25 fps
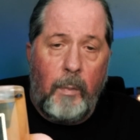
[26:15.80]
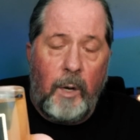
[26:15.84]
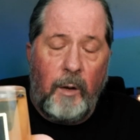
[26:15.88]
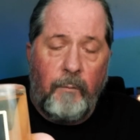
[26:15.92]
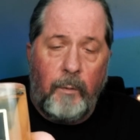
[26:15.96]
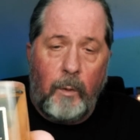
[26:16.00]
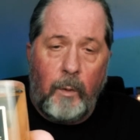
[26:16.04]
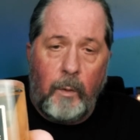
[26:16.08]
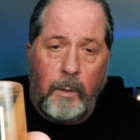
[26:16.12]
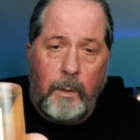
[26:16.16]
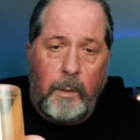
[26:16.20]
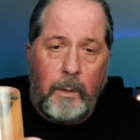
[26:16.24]

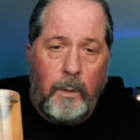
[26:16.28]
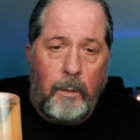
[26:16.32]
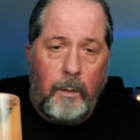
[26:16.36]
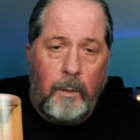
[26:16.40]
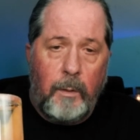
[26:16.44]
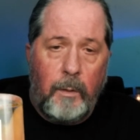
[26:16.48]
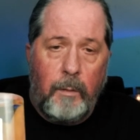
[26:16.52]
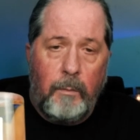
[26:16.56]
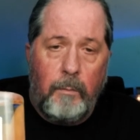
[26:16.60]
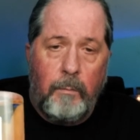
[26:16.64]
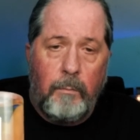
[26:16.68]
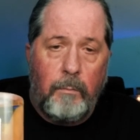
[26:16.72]

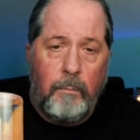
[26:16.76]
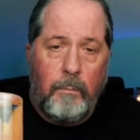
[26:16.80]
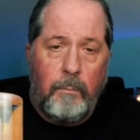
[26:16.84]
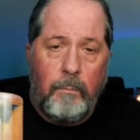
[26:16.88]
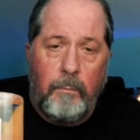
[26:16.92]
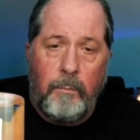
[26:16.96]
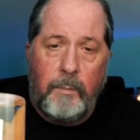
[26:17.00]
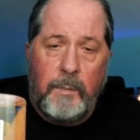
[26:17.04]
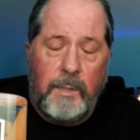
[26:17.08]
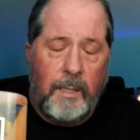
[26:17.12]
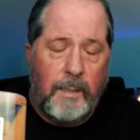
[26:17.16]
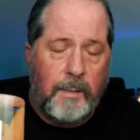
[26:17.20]
only
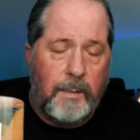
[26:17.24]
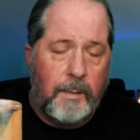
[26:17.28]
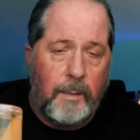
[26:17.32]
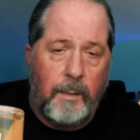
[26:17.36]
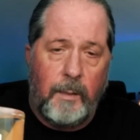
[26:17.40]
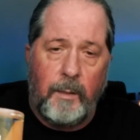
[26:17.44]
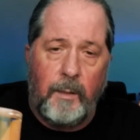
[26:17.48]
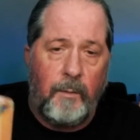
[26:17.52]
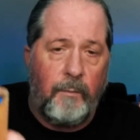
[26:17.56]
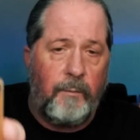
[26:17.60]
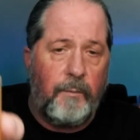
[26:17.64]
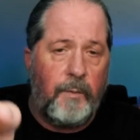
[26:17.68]
tested
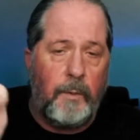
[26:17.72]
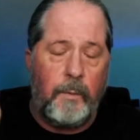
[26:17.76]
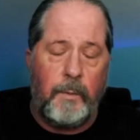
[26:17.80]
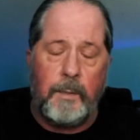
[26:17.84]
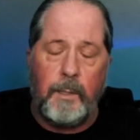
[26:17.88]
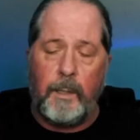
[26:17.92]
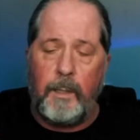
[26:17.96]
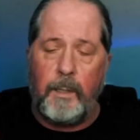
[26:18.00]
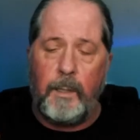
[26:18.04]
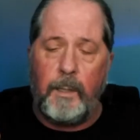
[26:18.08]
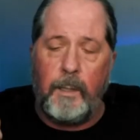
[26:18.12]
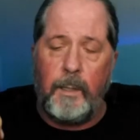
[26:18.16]
it a few
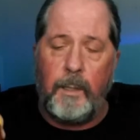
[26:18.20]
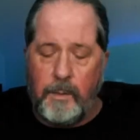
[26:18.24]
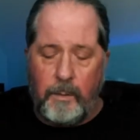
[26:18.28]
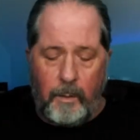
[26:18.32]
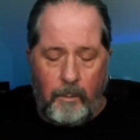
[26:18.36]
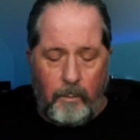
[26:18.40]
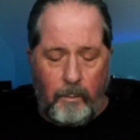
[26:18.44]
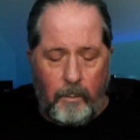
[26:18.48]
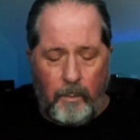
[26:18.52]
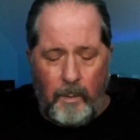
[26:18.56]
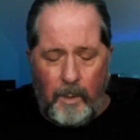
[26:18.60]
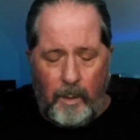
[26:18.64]
times,
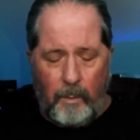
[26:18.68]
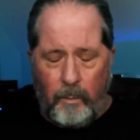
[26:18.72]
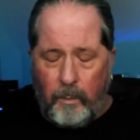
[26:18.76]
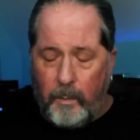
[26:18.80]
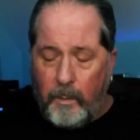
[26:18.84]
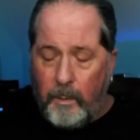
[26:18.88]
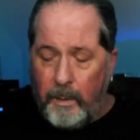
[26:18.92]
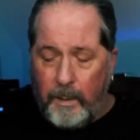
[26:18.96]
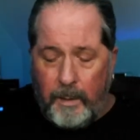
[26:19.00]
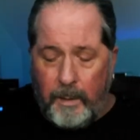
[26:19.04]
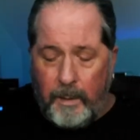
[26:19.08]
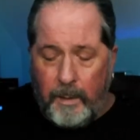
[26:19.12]
so I
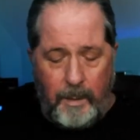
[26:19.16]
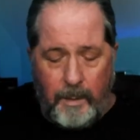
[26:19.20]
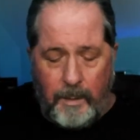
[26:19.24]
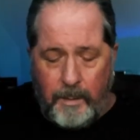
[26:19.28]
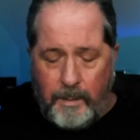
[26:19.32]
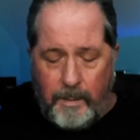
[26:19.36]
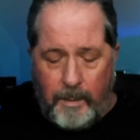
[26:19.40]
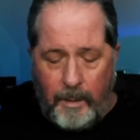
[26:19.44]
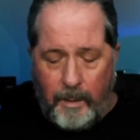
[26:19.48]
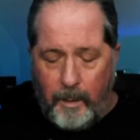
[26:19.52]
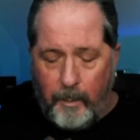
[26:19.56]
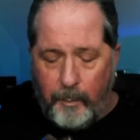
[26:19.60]
really can't
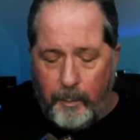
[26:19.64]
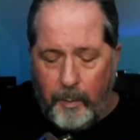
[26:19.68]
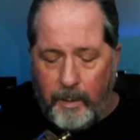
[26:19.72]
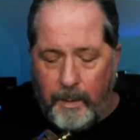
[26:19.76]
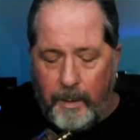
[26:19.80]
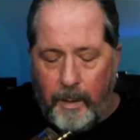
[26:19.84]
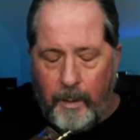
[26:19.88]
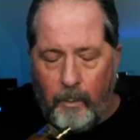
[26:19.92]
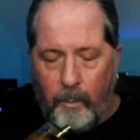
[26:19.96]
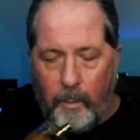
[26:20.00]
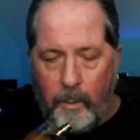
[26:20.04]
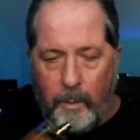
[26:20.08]
say up or
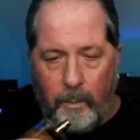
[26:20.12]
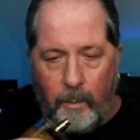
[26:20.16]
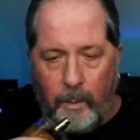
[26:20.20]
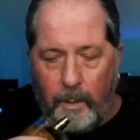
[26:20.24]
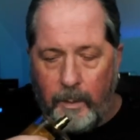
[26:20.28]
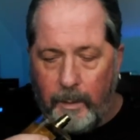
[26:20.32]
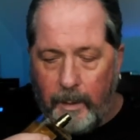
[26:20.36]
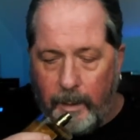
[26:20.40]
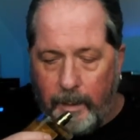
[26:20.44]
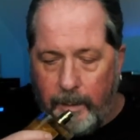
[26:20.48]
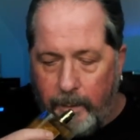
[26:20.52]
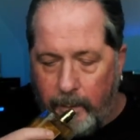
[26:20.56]
down whether I
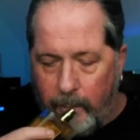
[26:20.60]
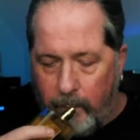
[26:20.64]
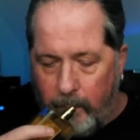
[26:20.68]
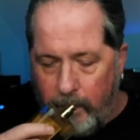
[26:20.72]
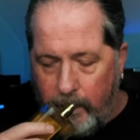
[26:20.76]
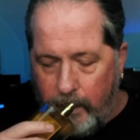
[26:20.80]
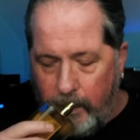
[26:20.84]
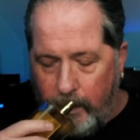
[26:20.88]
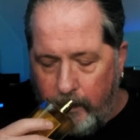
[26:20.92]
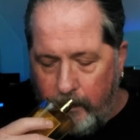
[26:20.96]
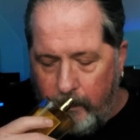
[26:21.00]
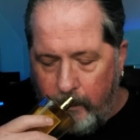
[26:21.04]
like it or
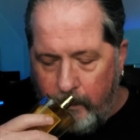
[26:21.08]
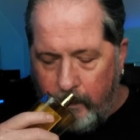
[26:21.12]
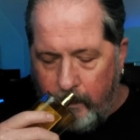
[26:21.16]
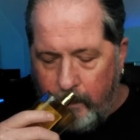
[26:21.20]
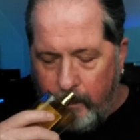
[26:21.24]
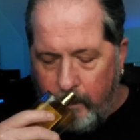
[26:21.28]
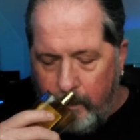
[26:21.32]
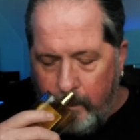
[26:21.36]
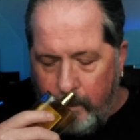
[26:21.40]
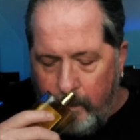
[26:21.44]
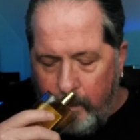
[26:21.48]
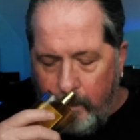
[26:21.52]
not.
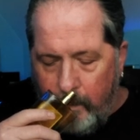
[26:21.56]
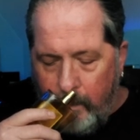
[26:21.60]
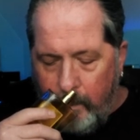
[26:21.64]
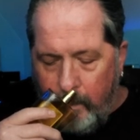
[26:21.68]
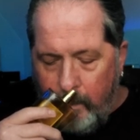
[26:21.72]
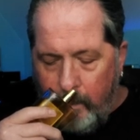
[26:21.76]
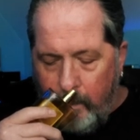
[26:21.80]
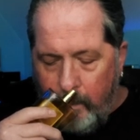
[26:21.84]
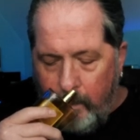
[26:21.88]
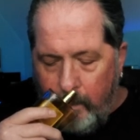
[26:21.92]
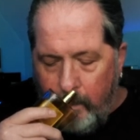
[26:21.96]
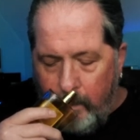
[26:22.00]

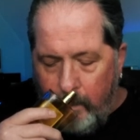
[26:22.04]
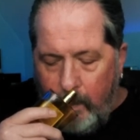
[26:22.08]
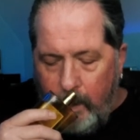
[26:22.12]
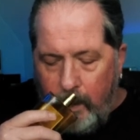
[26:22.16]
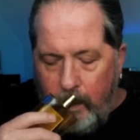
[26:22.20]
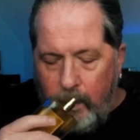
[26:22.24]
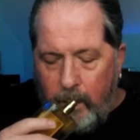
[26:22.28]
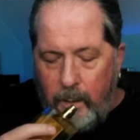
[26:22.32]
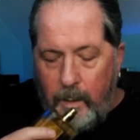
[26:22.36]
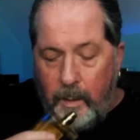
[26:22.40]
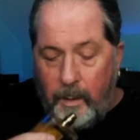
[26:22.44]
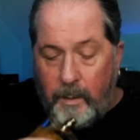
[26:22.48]

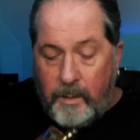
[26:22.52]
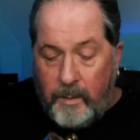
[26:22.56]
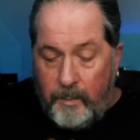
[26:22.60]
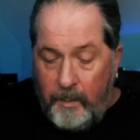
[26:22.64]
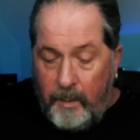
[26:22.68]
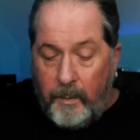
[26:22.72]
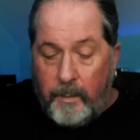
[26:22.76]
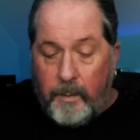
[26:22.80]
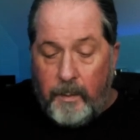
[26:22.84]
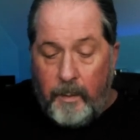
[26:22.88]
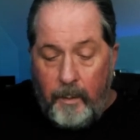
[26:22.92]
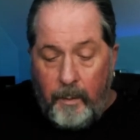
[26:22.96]
It
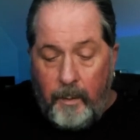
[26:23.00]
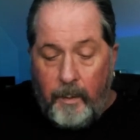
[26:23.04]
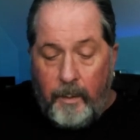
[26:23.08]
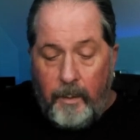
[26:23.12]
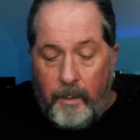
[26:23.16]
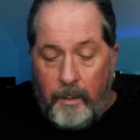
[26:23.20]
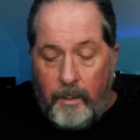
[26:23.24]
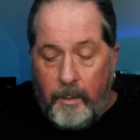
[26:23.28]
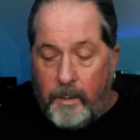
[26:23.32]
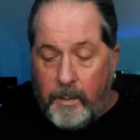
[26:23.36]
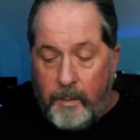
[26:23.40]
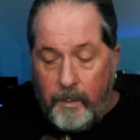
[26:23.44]
smells good.
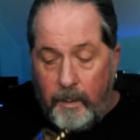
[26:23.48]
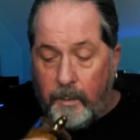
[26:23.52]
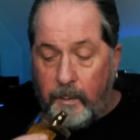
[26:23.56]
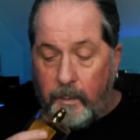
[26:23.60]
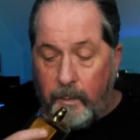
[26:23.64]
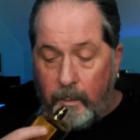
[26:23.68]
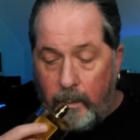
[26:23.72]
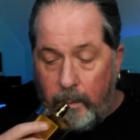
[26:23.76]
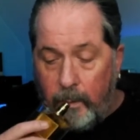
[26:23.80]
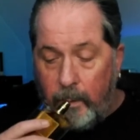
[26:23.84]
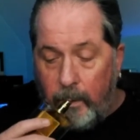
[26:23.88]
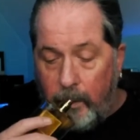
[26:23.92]
It smells
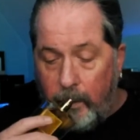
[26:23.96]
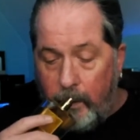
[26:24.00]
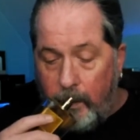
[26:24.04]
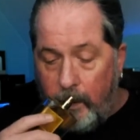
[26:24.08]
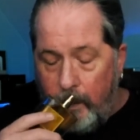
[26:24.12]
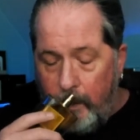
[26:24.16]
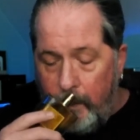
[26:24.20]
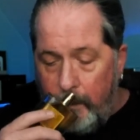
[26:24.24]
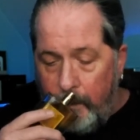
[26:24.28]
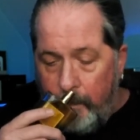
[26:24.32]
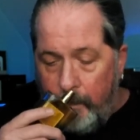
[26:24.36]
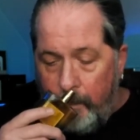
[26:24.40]
really good.
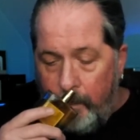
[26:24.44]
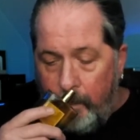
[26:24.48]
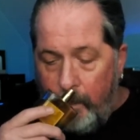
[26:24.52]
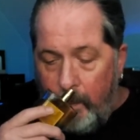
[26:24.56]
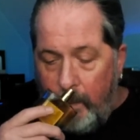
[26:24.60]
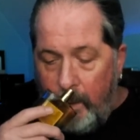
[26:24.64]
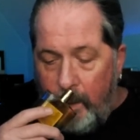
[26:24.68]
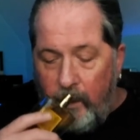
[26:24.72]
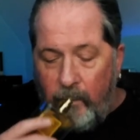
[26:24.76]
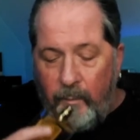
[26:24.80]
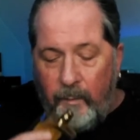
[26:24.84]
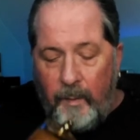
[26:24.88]

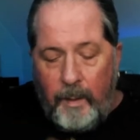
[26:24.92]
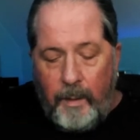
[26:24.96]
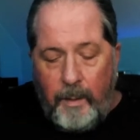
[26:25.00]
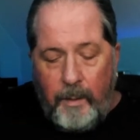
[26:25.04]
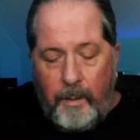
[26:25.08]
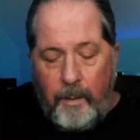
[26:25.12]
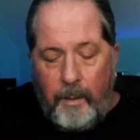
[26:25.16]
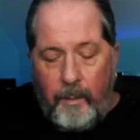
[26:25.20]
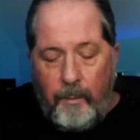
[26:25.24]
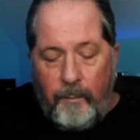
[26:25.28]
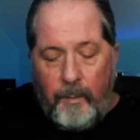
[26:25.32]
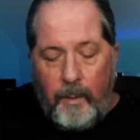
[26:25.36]
If I
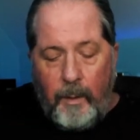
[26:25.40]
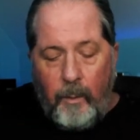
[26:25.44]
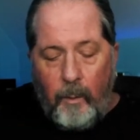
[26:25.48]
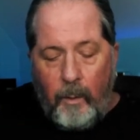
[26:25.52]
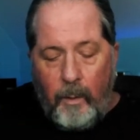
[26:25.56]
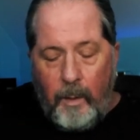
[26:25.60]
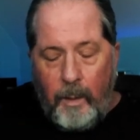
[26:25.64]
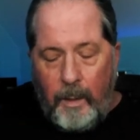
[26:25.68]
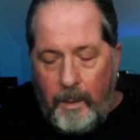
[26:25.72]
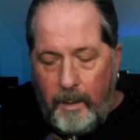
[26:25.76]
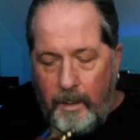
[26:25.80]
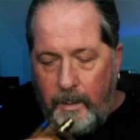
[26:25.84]
were
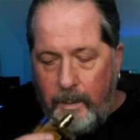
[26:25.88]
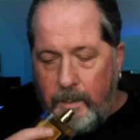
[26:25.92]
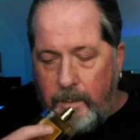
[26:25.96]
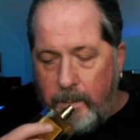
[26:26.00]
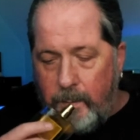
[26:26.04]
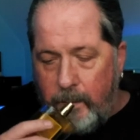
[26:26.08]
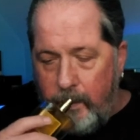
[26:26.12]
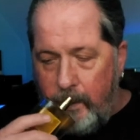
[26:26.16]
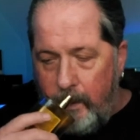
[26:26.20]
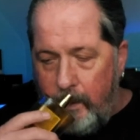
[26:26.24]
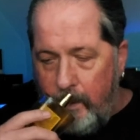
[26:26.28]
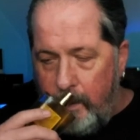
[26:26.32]

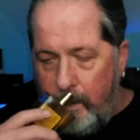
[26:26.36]
honest,